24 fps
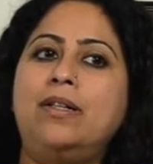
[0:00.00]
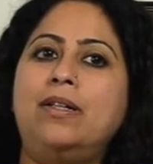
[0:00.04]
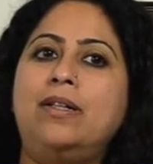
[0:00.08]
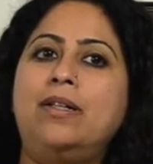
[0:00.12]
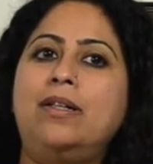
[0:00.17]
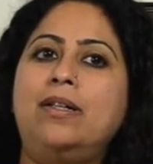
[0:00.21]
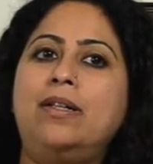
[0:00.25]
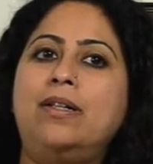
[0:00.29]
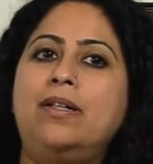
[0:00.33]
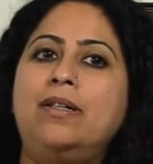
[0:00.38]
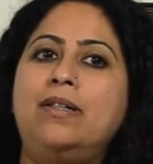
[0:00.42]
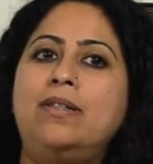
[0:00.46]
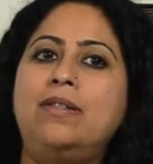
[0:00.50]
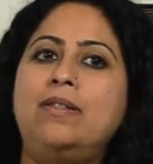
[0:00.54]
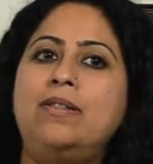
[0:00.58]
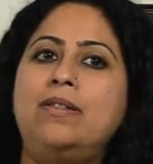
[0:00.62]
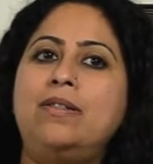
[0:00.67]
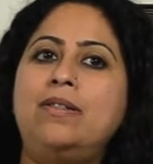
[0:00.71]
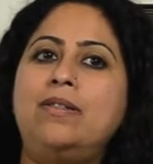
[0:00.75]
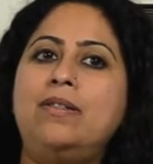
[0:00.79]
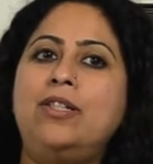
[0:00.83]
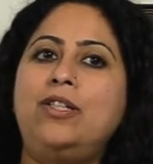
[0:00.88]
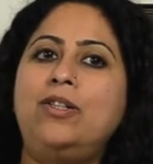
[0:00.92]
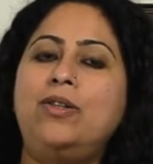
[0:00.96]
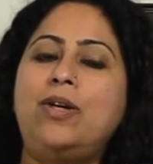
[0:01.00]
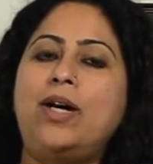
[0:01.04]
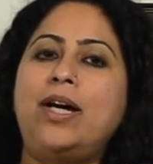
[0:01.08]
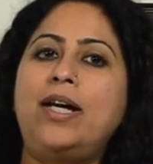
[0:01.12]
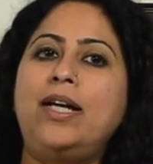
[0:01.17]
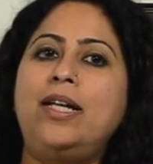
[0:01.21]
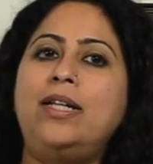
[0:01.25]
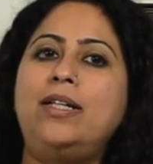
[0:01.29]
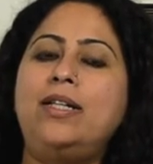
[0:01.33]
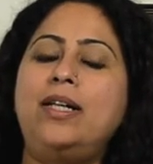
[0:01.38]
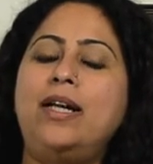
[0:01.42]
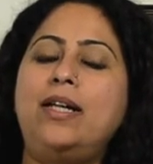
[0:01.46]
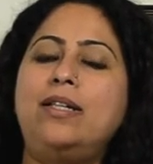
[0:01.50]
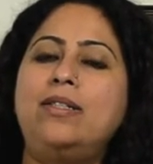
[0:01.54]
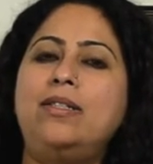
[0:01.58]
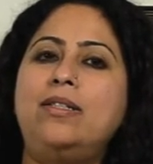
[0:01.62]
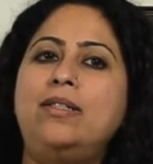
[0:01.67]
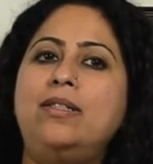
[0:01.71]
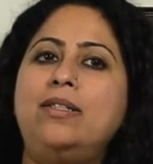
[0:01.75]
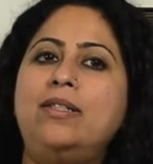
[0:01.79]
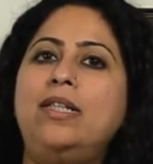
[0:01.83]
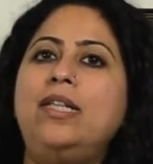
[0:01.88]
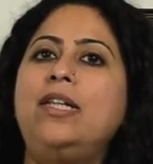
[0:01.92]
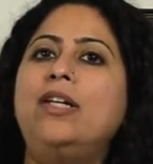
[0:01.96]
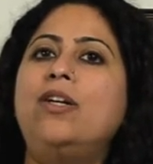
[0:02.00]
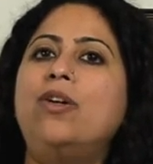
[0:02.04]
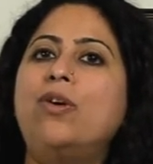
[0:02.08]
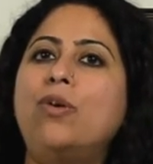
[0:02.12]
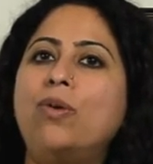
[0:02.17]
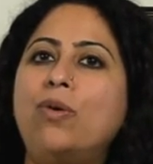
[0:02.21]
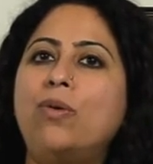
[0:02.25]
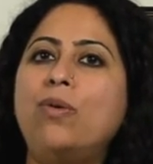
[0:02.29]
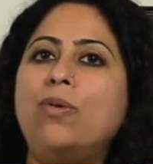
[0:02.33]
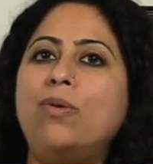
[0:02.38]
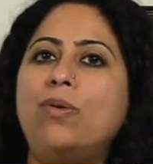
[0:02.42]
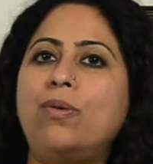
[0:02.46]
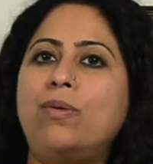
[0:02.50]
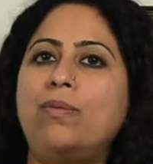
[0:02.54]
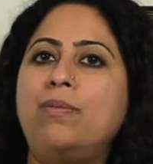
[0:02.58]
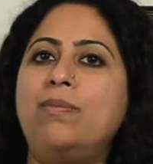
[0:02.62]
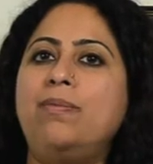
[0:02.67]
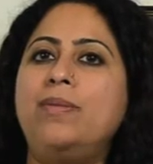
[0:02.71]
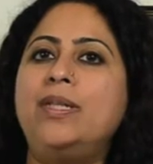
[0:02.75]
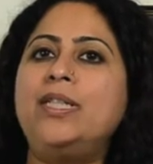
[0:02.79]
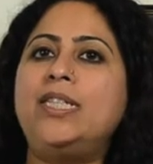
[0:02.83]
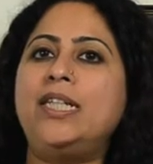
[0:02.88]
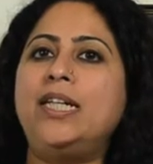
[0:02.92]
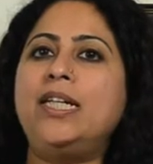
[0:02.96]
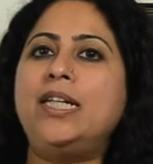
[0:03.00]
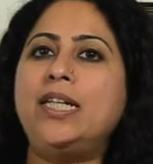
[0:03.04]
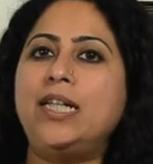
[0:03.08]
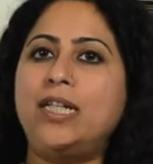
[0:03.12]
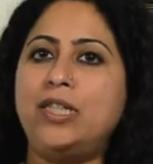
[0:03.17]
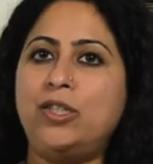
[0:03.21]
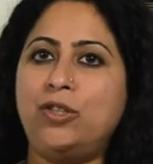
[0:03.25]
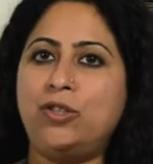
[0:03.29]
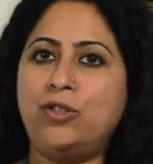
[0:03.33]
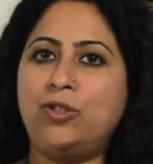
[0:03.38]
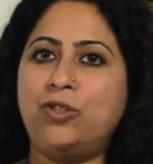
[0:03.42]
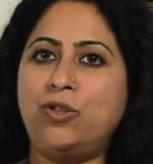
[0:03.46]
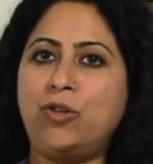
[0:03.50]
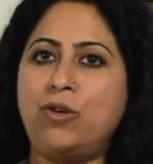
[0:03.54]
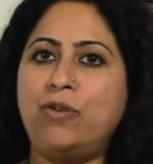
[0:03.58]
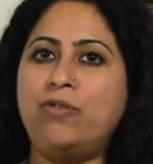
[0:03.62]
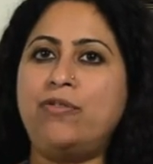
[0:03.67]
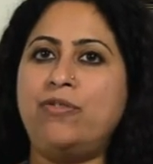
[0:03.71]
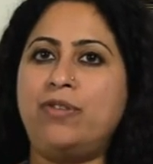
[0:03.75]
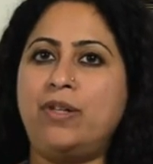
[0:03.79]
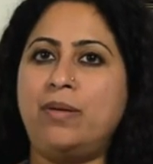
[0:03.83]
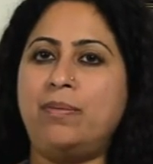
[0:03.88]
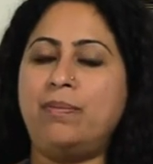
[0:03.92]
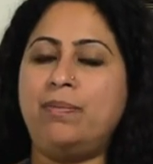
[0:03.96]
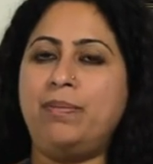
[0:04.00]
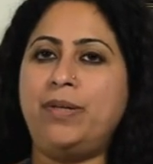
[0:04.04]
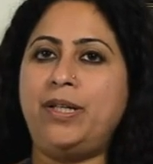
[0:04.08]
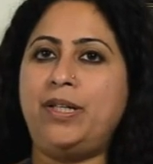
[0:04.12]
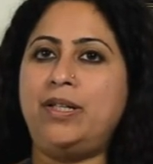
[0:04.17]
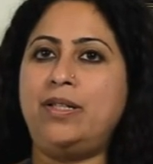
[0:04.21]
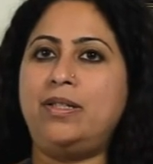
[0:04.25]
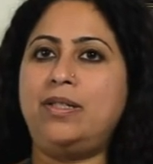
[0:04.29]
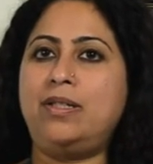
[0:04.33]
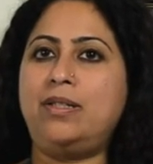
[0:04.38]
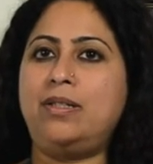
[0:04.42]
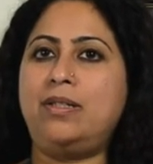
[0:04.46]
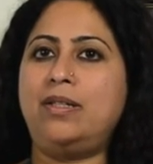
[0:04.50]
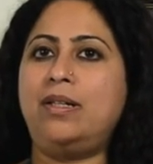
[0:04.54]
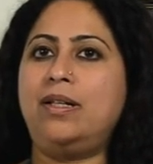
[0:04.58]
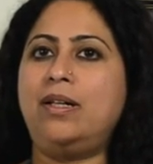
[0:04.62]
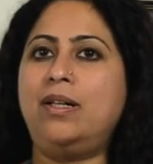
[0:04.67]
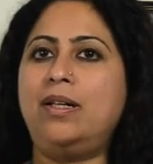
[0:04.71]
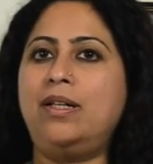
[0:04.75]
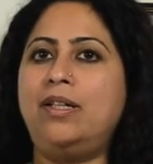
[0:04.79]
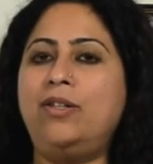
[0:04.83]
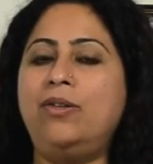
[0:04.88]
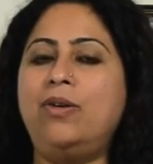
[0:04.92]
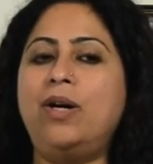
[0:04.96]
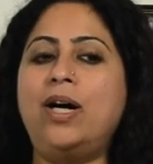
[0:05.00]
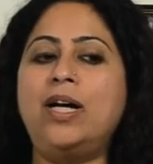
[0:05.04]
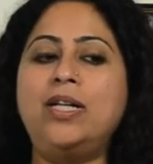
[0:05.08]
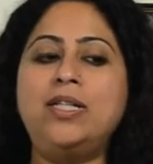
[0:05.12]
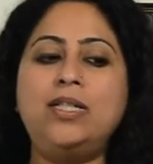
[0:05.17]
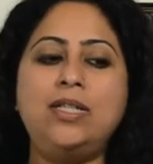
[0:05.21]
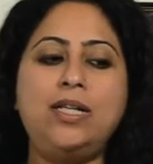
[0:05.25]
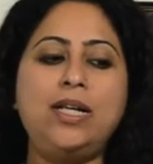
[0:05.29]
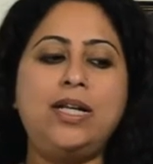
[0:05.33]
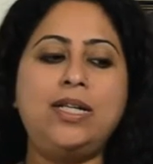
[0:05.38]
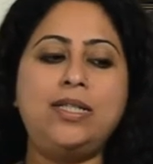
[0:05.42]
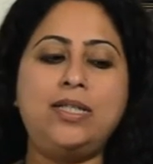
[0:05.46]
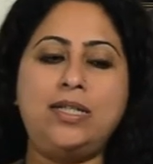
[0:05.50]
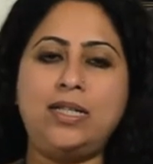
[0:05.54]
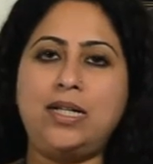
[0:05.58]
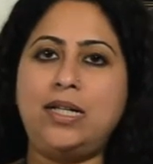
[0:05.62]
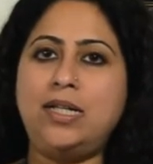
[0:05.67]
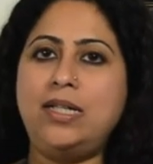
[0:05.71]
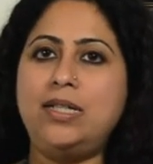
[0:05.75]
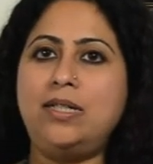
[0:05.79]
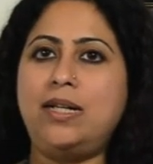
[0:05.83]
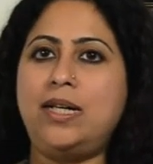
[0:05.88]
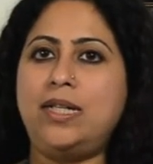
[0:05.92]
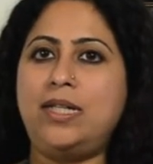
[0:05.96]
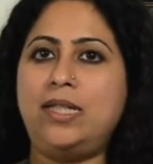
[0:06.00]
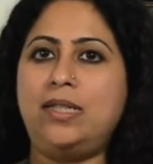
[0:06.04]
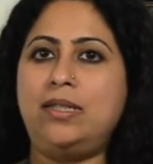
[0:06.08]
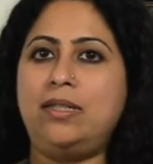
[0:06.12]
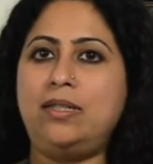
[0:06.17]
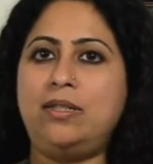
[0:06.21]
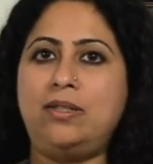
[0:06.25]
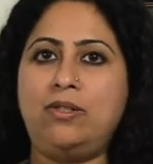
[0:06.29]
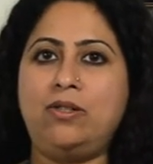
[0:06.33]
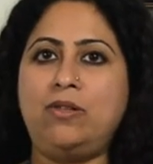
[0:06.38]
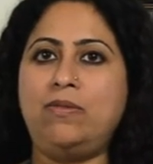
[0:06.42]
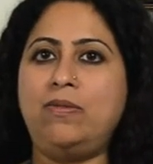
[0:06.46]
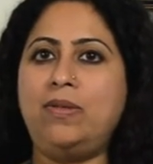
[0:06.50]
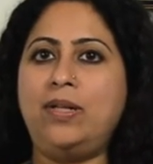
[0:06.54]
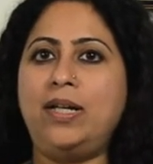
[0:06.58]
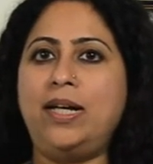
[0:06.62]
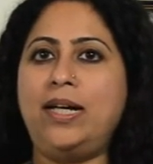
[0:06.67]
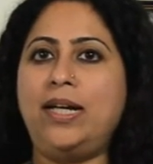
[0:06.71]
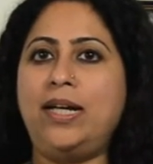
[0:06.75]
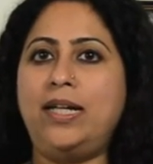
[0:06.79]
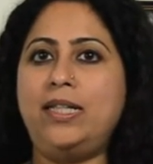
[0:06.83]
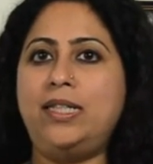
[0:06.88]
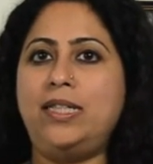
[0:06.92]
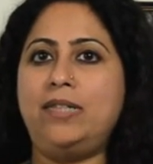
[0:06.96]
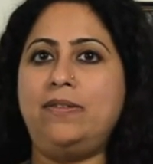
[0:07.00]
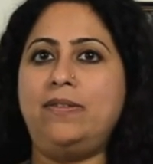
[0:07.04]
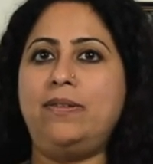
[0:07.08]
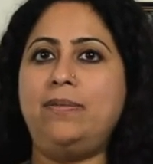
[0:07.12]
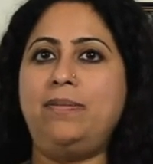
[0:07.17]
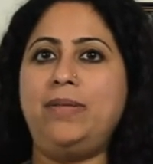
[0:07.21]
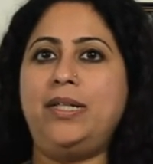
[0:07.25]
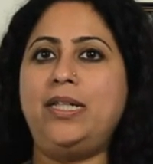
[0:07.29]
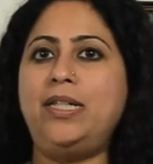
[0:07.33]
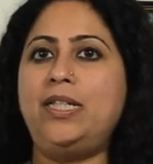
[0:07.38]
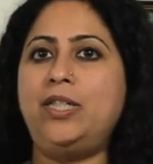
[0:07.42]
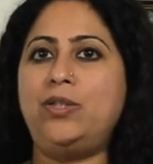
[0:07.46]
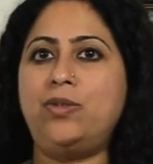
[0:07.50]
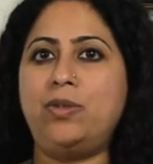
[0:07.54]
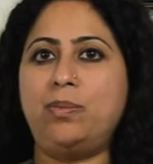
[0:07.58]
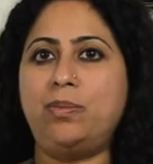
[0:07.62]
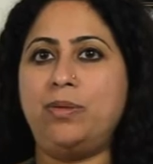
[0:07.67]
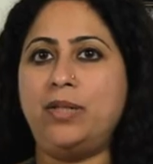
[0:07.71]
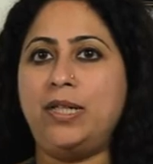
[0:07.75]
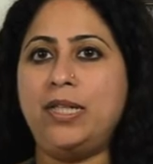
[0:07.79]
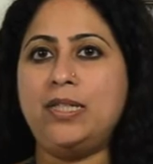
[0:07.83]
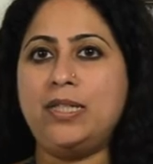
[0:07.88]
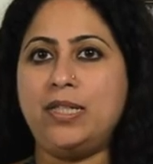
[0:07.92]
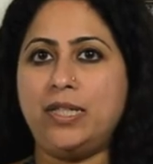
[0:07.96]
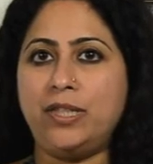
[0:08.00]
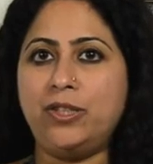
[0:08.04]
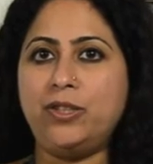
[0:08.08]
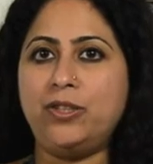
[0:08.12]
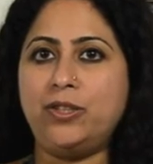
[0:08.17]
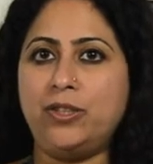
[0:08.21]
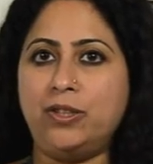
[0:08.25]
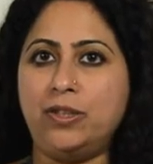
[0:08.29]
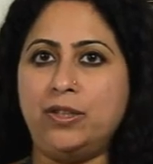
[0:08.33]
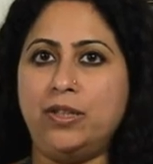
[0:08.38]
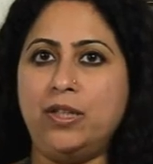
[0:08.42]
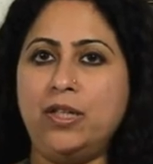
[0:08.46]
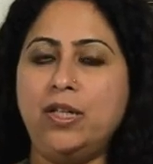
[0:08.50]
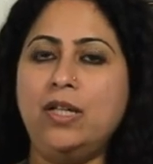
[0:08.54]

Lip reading: I had zero material to draw from, because, you know, until I started writing this novel, I hadn't even been into a police station.